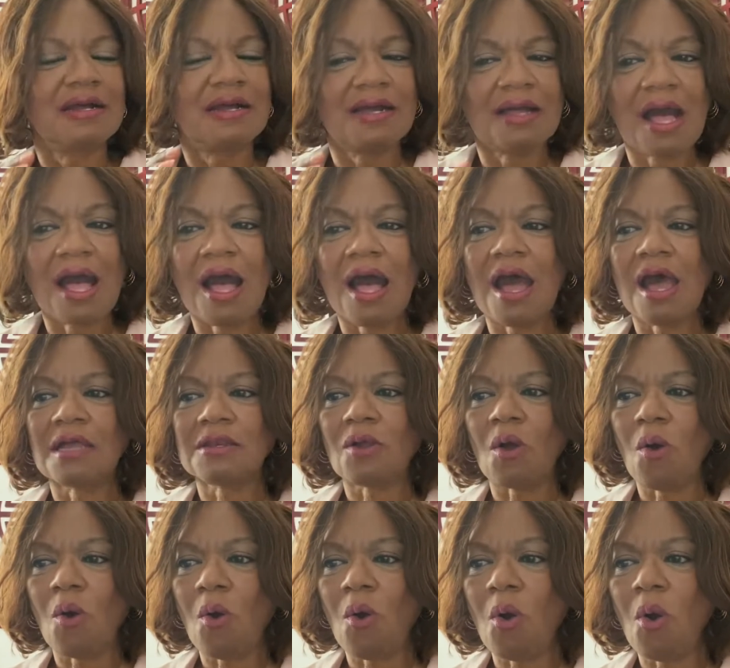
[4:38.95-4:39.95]

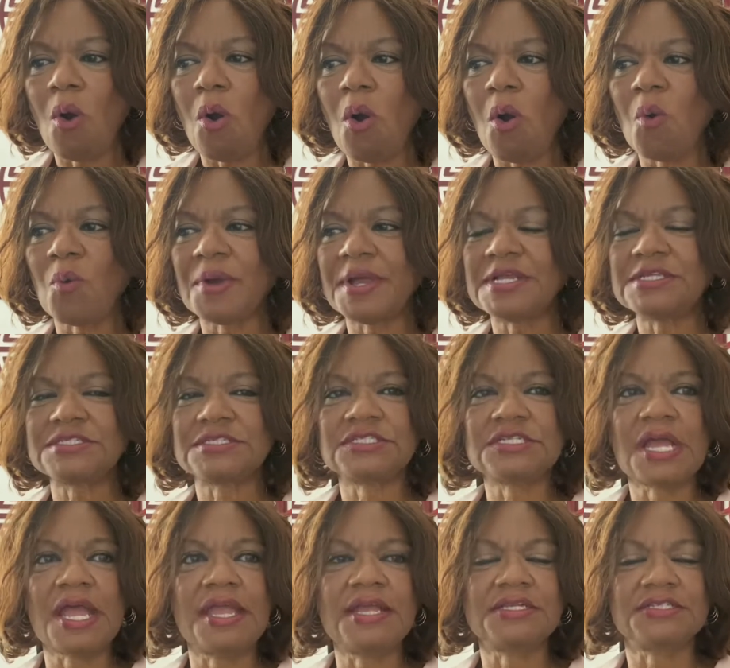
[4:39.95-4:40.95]
God always
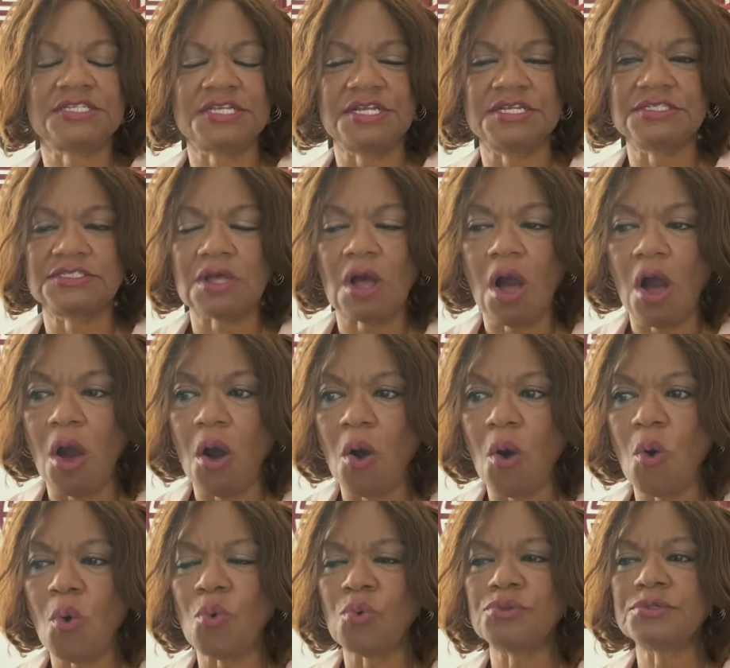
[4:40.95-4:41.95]
takes his
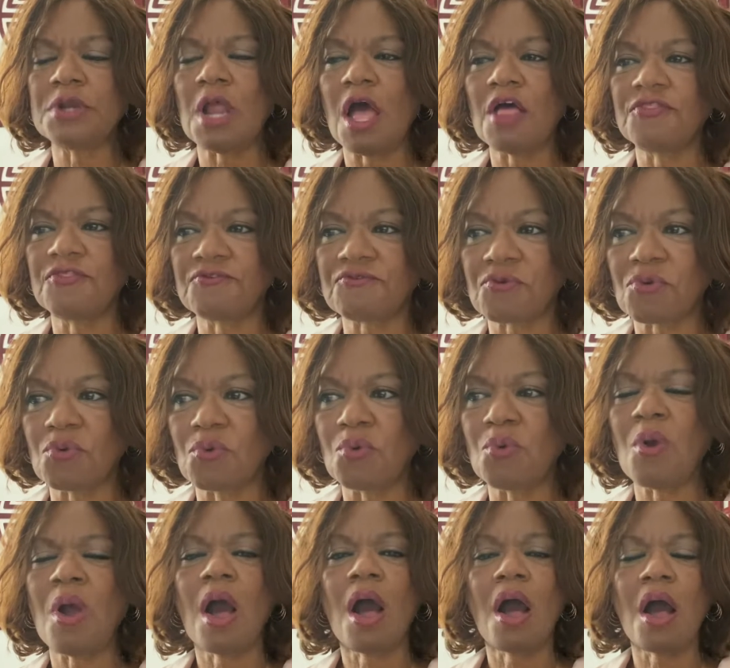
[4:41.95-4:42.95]
own
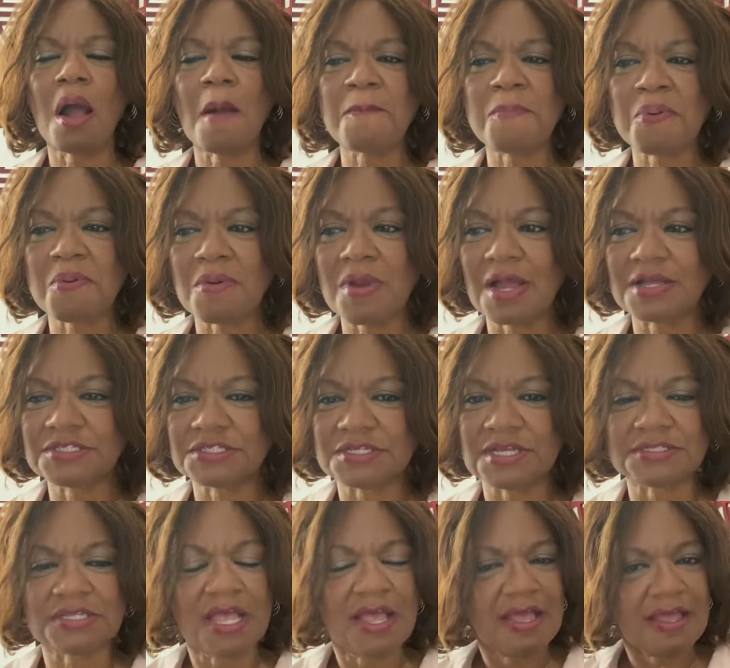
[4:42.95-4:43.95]
through a
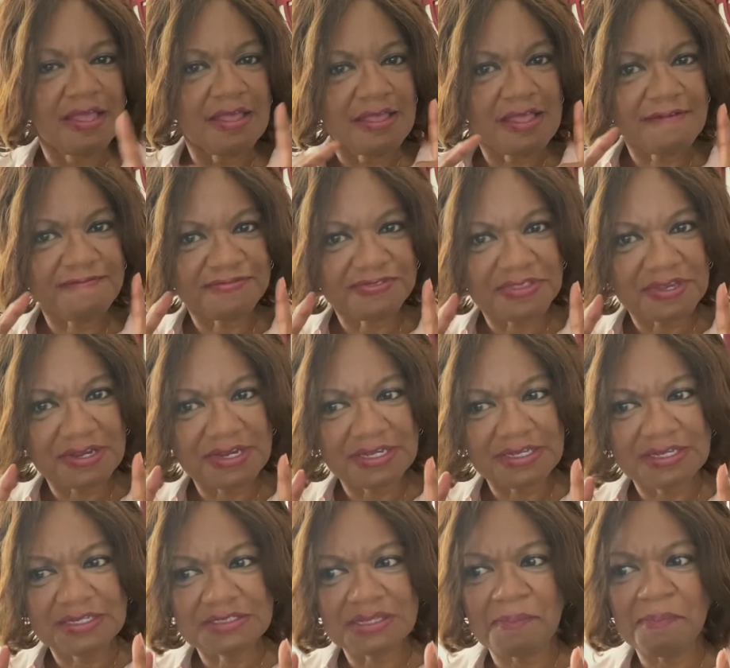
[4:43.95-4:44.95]
process. If there
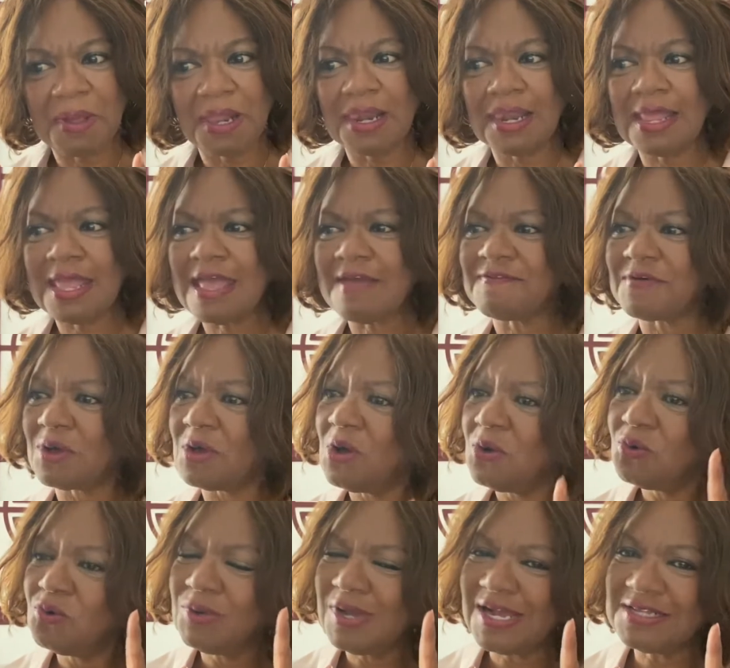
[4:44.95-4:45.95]
is a believer
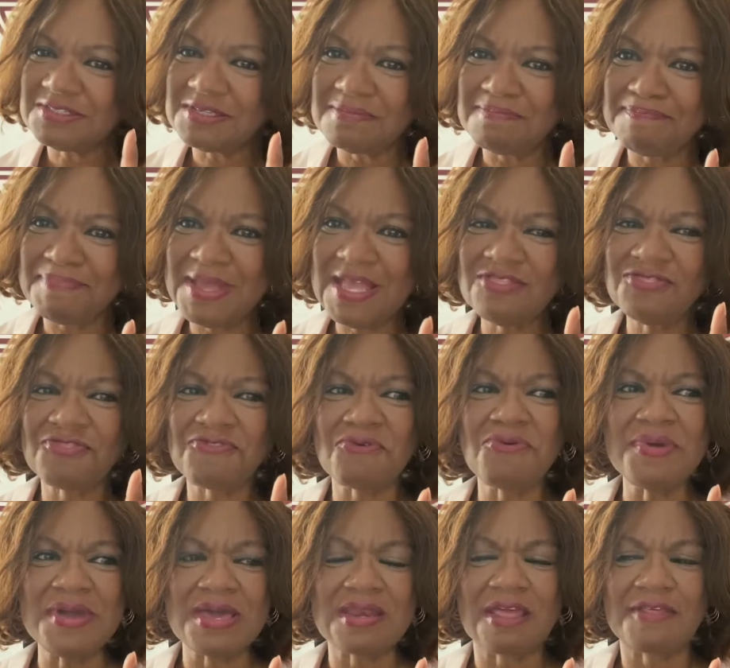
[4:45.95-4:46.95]
who hasn't been
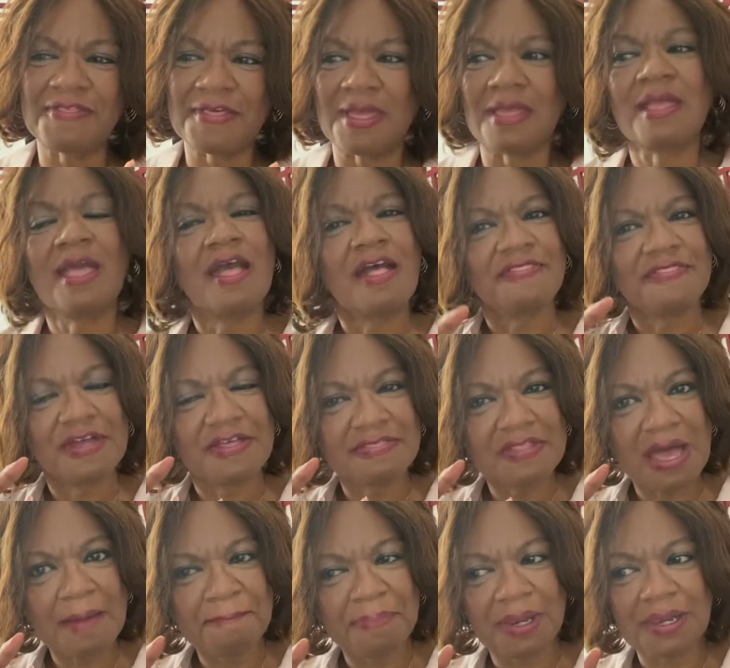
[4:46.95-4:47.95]
through anything, then
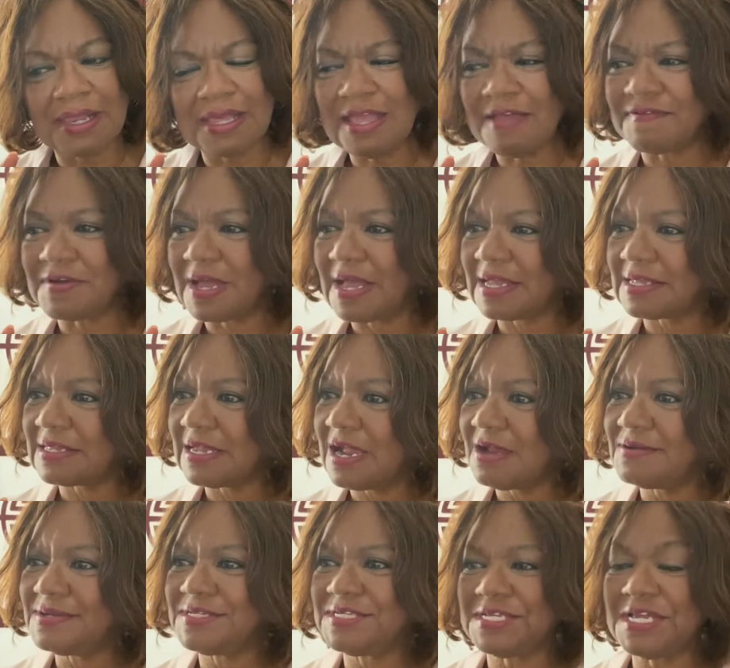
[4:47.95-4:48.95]
that believer, I
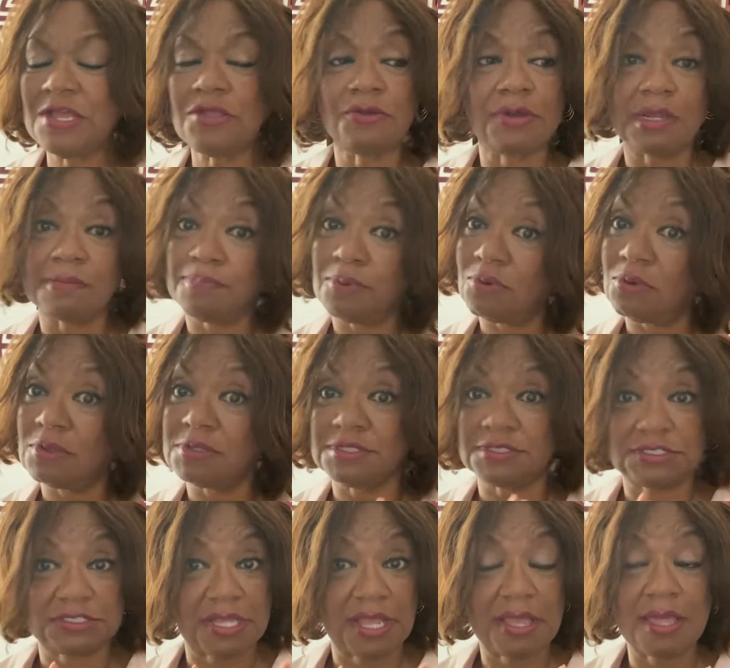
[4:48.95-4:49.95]
guarantee you, and Paul
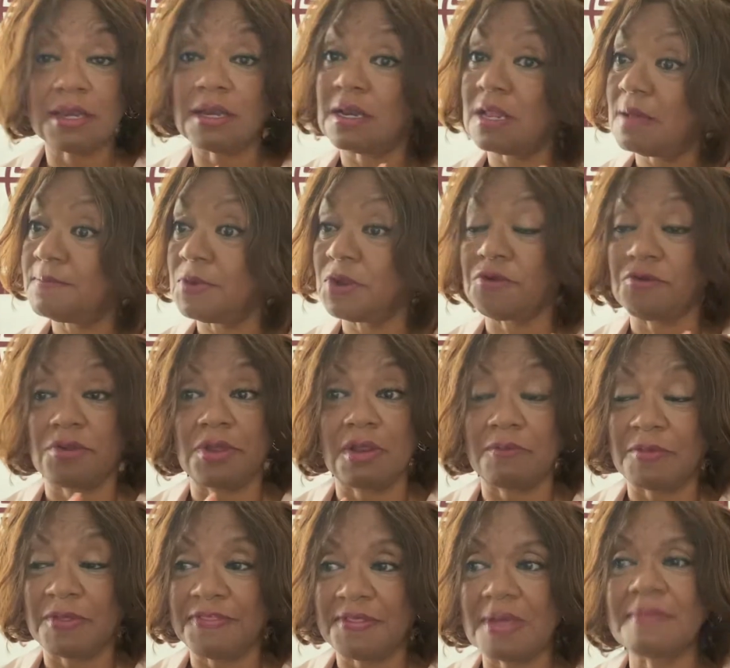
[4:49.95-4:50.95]
is saying, and I'm agreeing
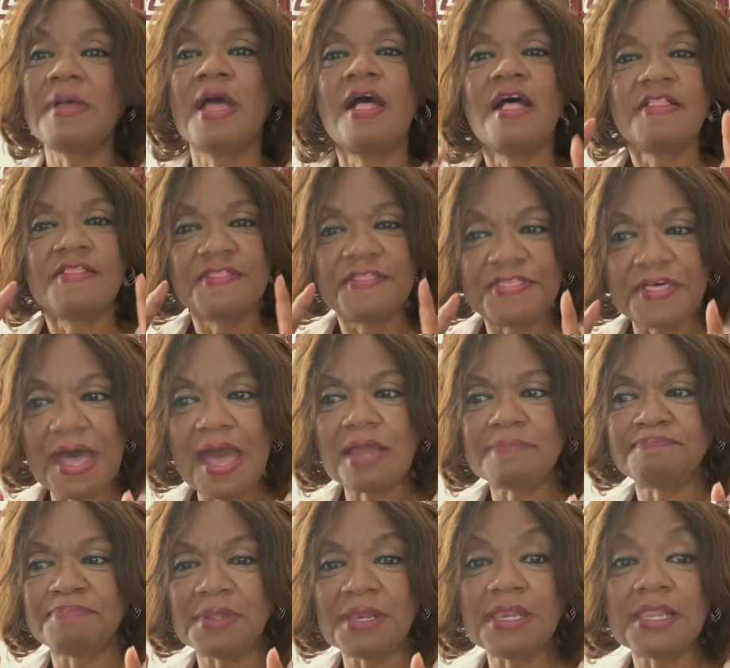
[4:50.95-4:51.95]
with him,
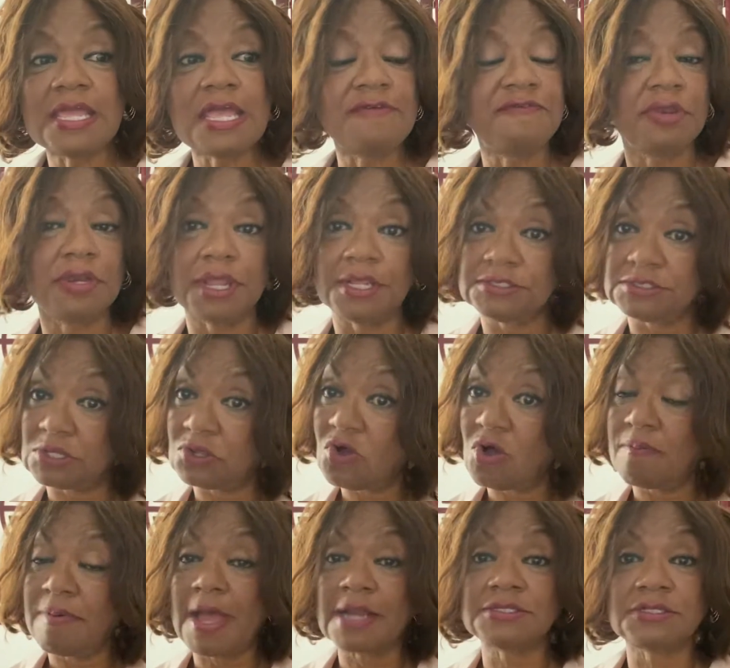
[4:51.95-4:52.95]
that believer needs to
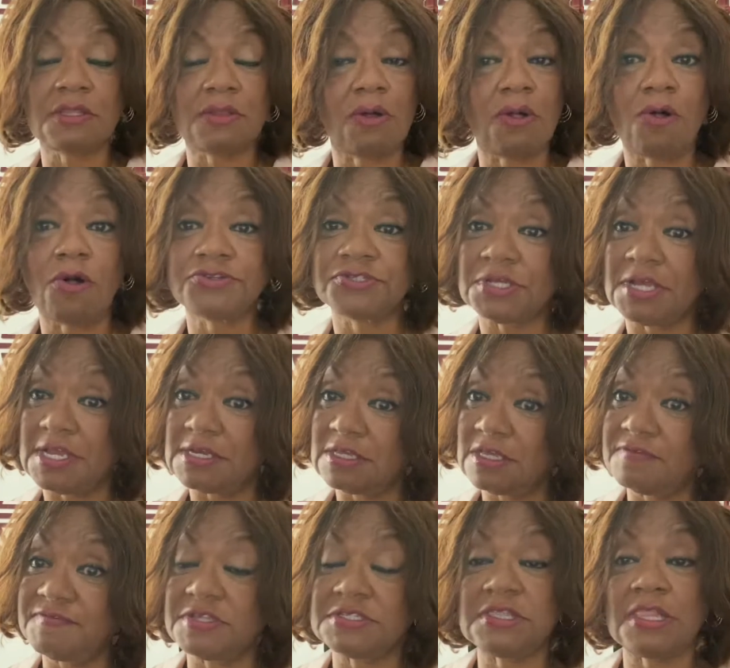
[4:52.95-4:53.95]
go back to the altar and
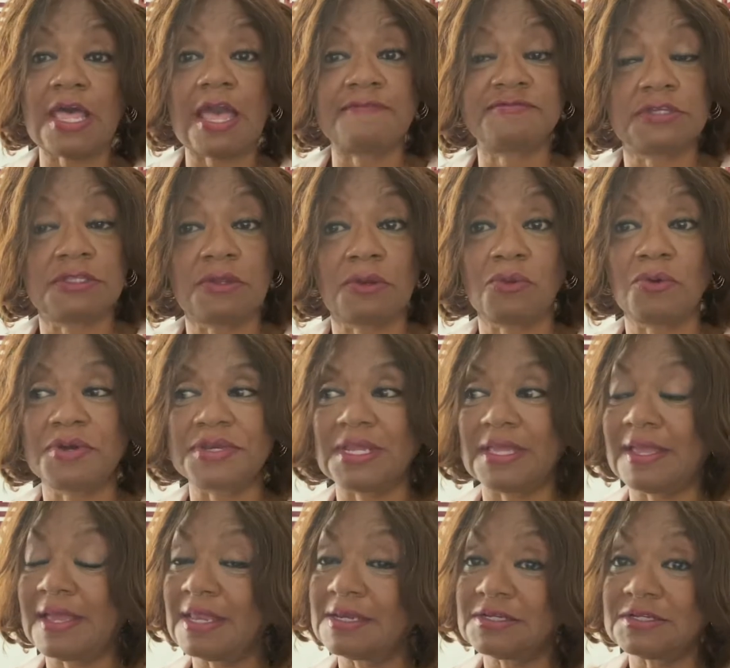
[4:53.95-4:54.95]
give his life to the Lord
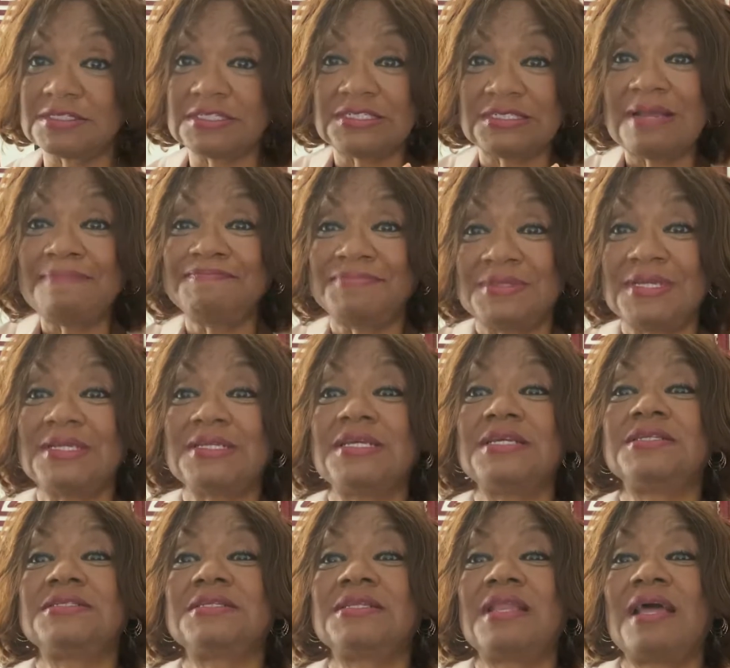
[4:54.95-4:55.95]
again, because something
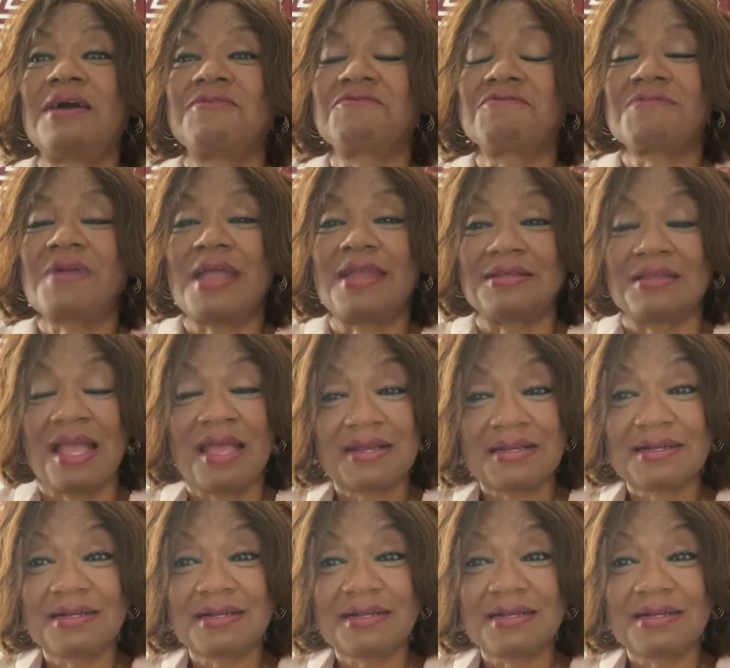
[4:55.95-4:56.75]
is not right.